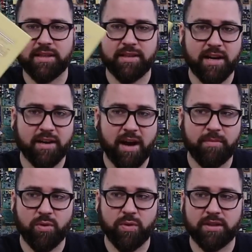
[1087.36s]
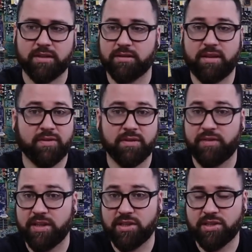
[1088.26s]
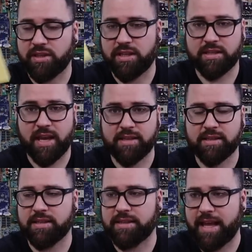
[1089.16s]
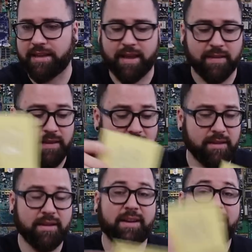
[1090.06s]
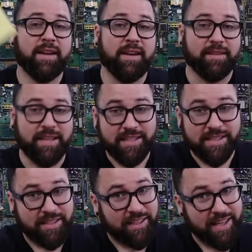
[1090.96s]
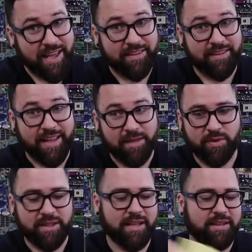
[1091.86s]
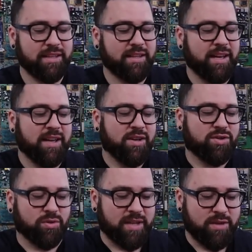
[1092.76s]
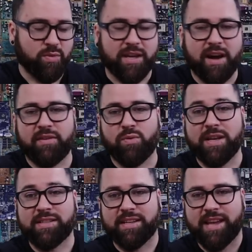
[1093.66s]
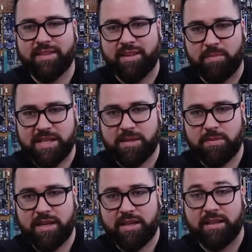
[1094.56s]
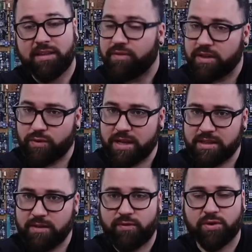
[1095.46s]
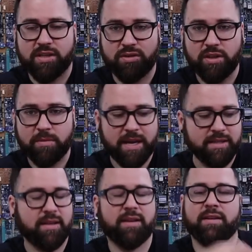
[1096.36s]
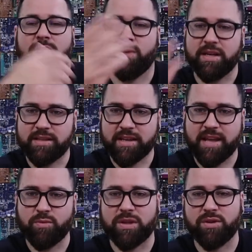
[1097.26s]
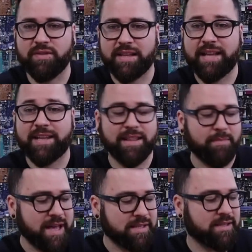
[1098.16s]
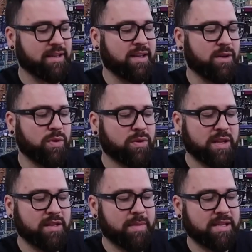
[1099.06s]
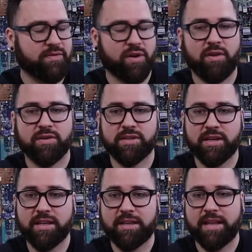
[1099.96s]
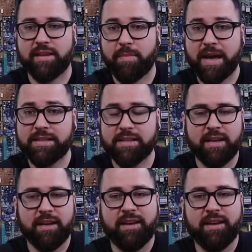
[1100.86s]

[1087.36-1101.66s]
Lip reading: the entire copper with a different finish. In this case is lead and tin. This is still yet not protected, so then we cover once again the PCB in a different resin for the solder mask, once again with UV light and the mask. We create the mask for our circuit and the pads,